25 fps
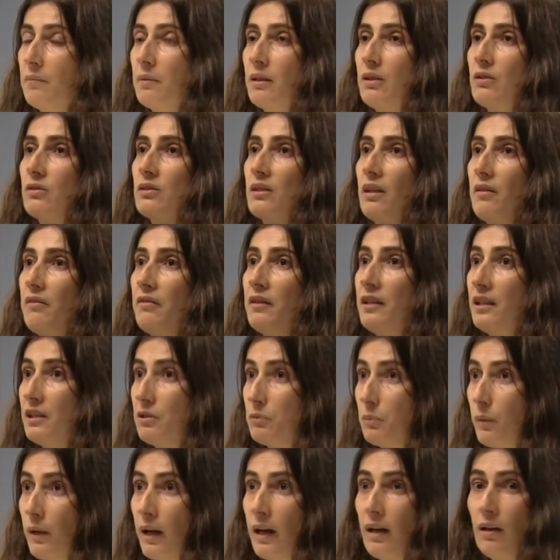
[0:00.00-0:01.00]
because they
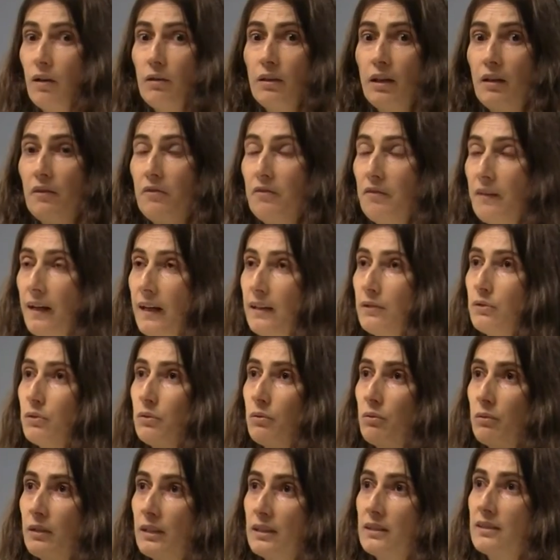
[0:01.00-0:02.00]
finished well or they failed to
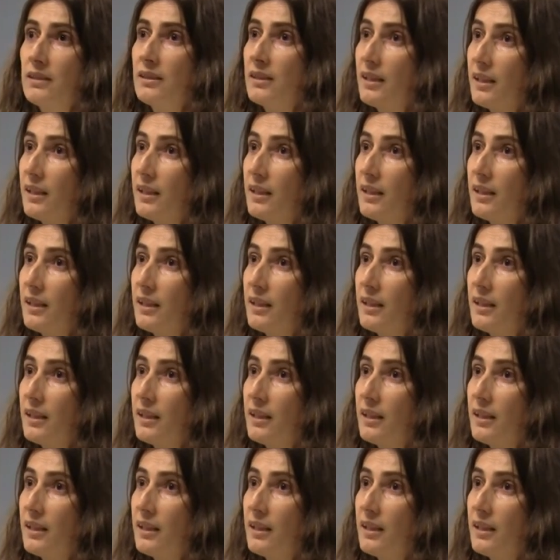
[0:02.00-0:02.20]
reach